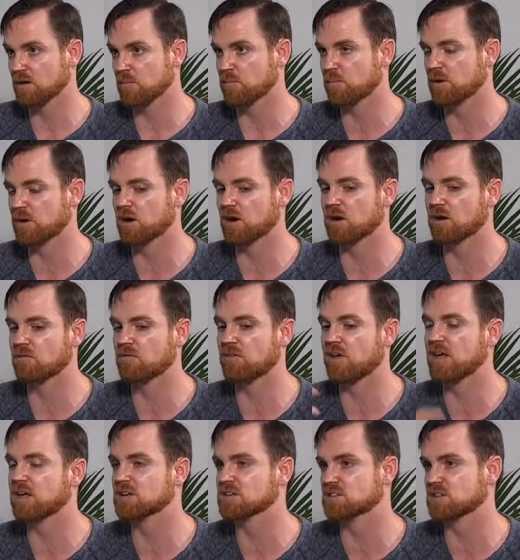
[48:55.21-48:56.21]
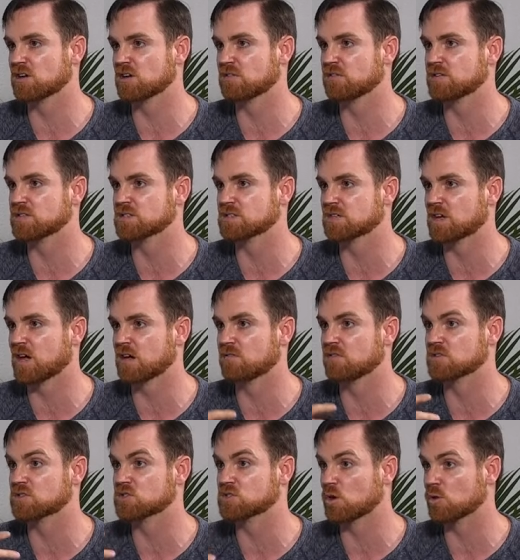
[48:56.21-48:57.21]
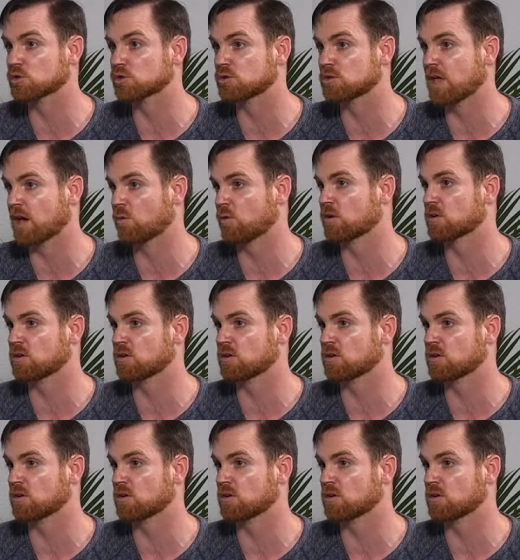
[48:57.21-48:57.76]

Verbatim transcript: but our vagus nerve is kind of a social network